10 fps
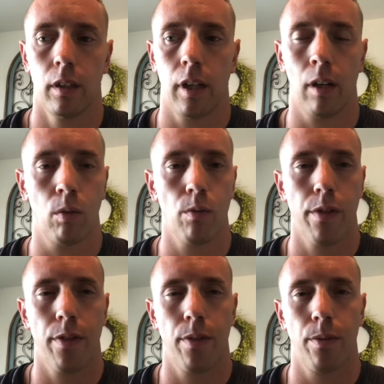don't
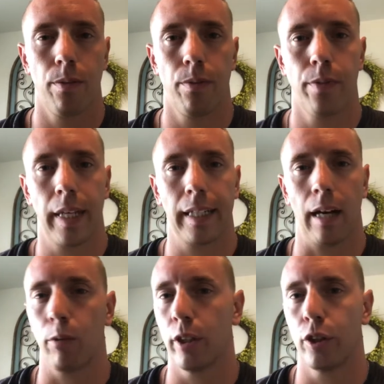think
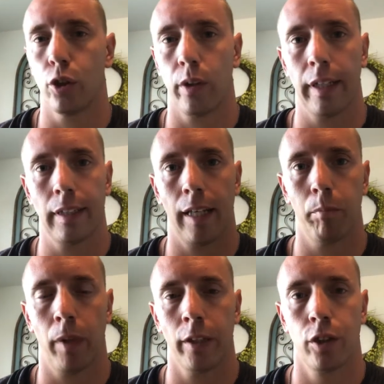I would enjoy it
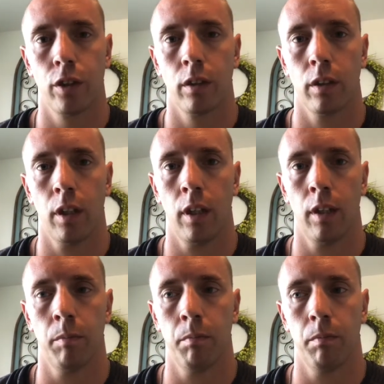that much.
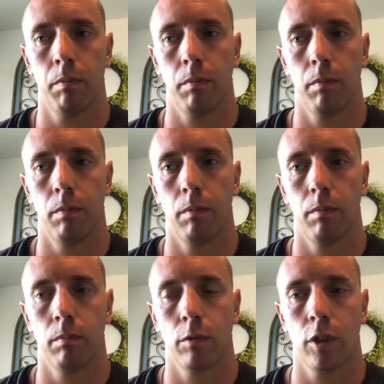
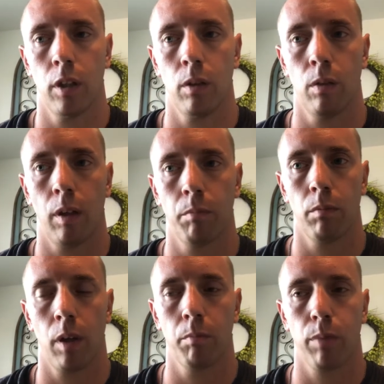So
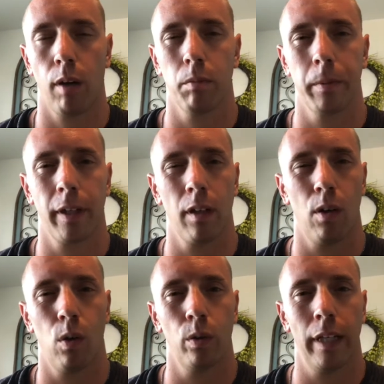I'm probably going to
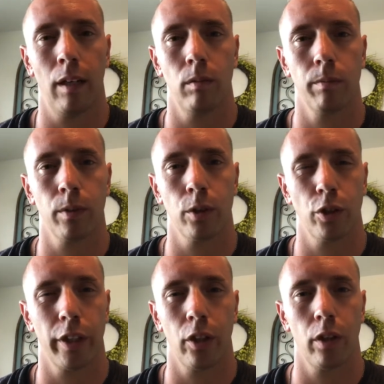hold out for a
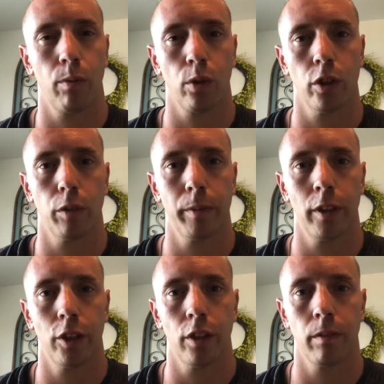security forces
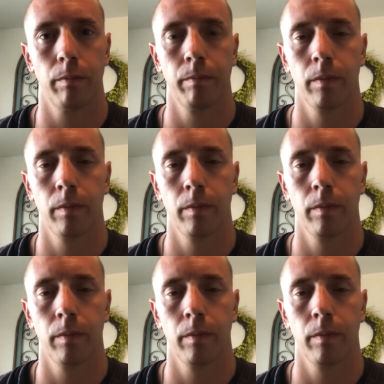position,